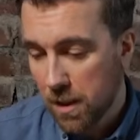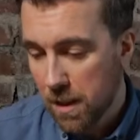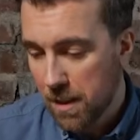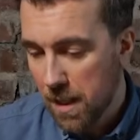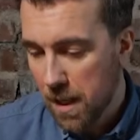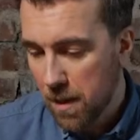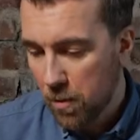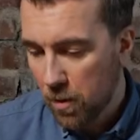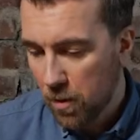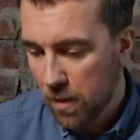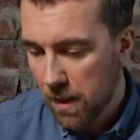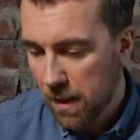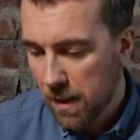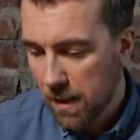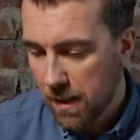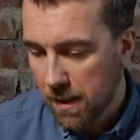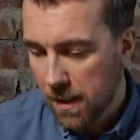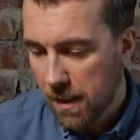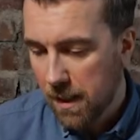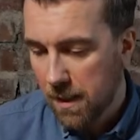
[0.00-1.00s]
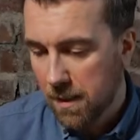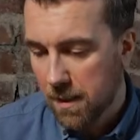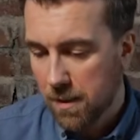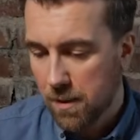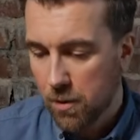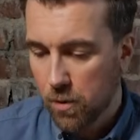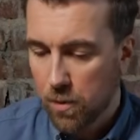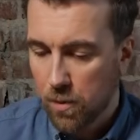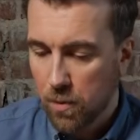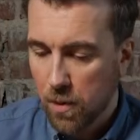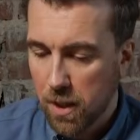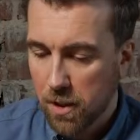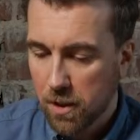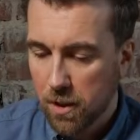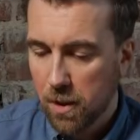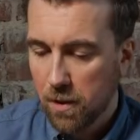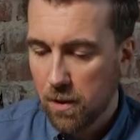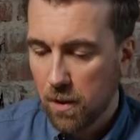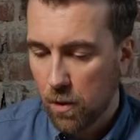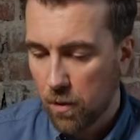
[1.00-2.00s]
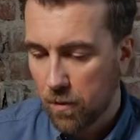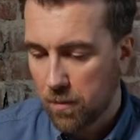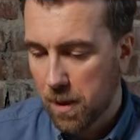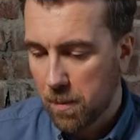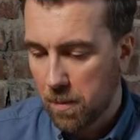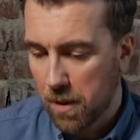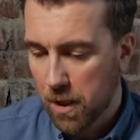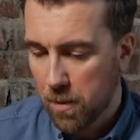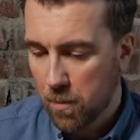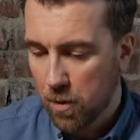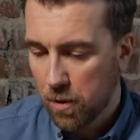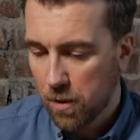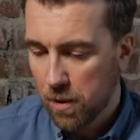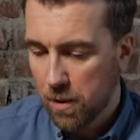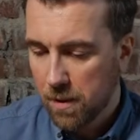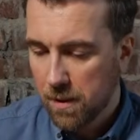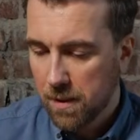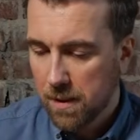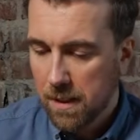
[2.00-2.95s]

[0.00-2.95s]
the table to the right side of the playboard.